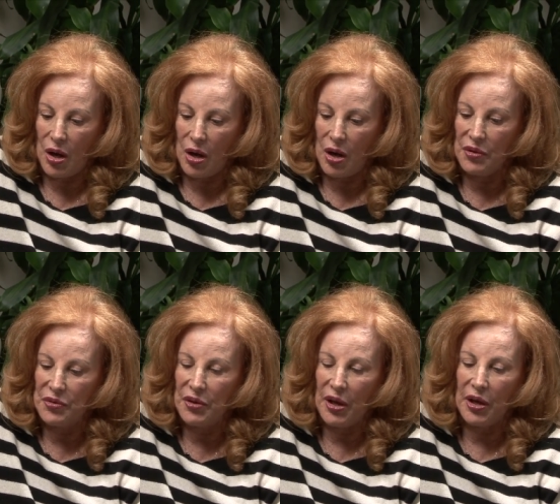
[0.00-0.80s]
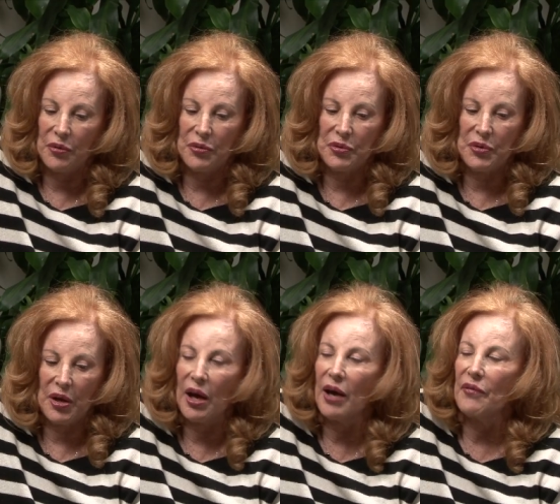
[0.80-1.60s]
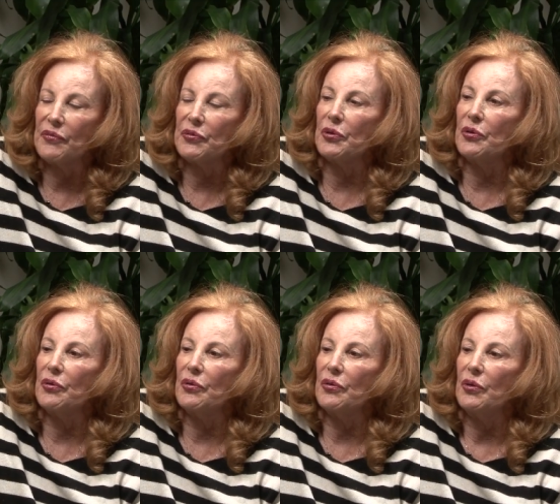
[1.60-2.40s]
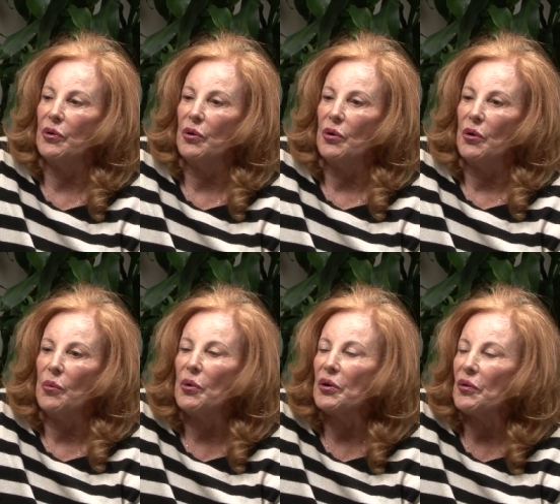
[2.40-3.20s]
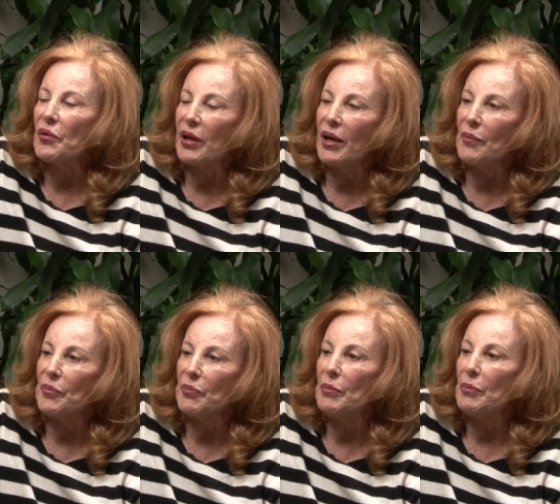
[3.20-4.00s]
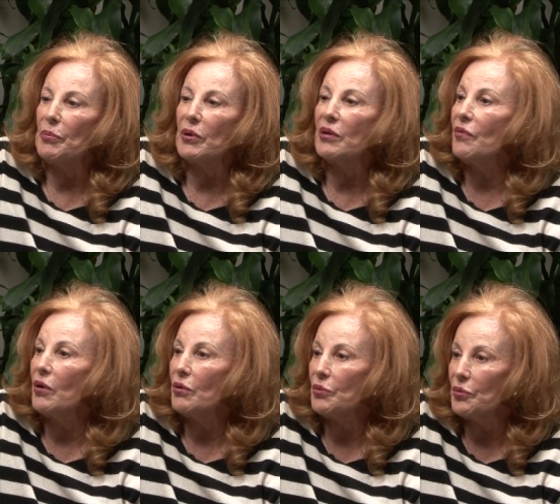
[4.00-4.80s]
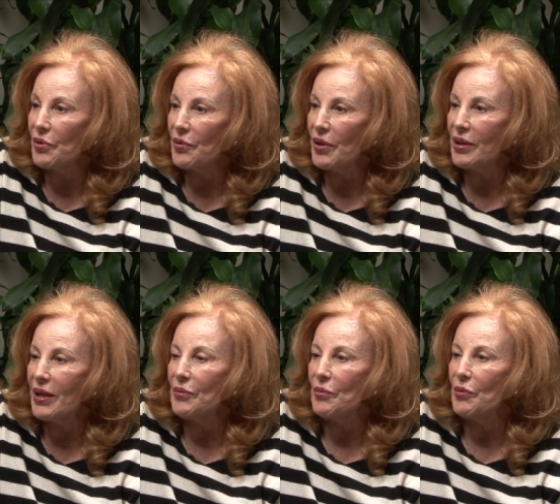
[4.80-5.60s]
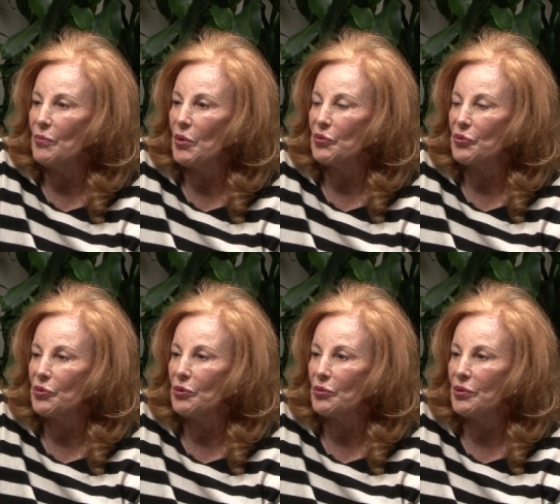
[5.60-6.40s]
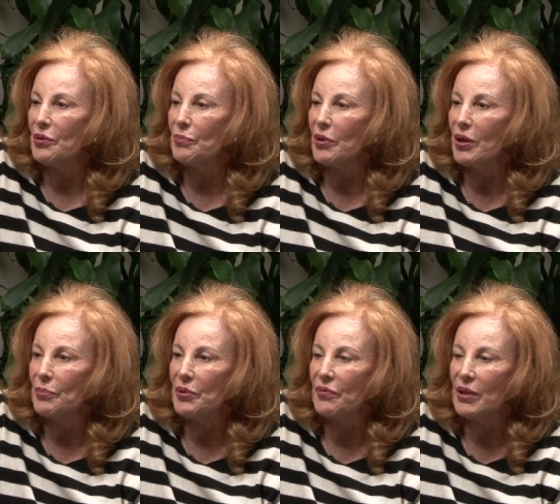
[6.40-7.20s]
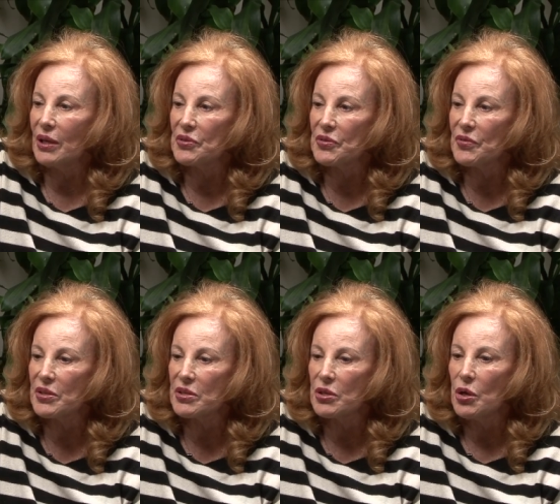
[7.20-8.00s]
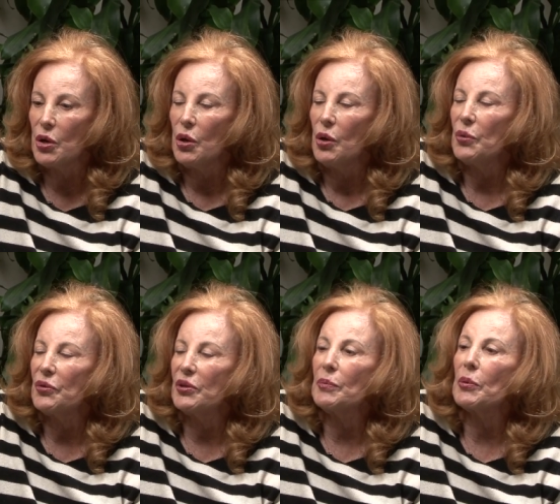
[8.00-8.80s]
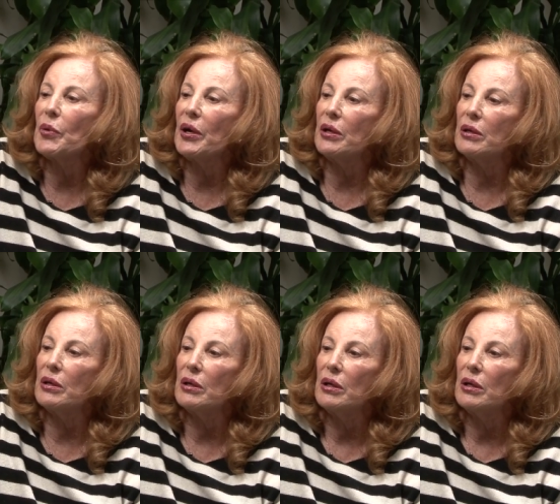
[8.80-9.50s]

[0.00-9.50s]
on the day or the day after one of the camps, maybe Buchenwald, you said that had the most children, perhaps even yes. Auschwitz, was liberated.